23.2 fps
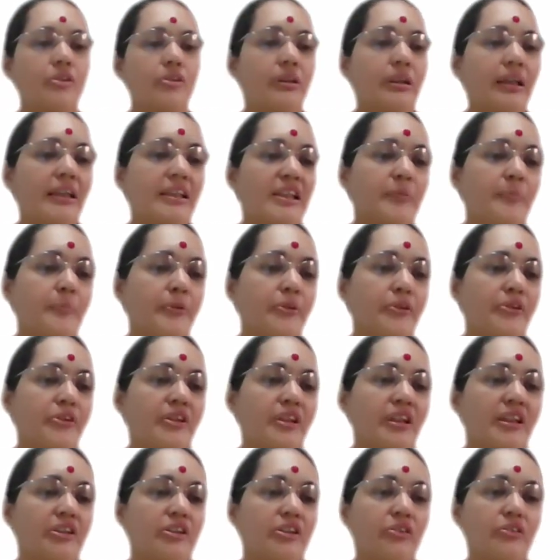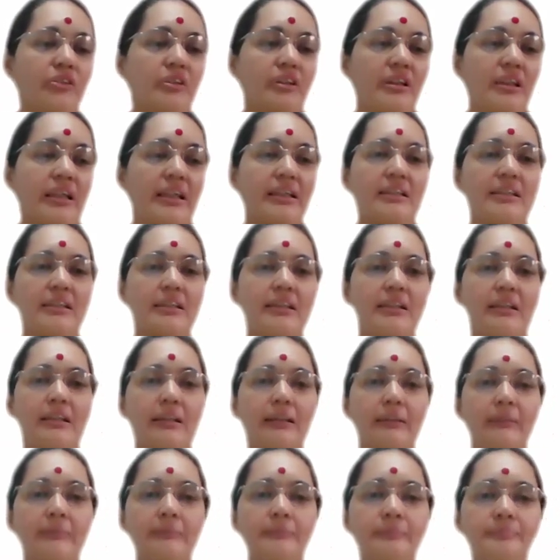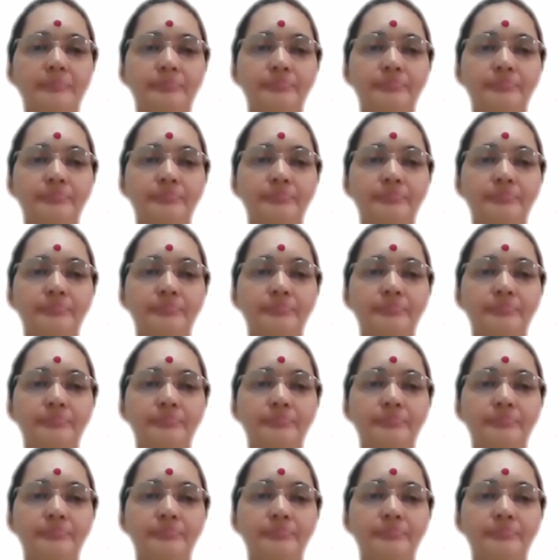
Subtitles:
So let's proceed to the next thing.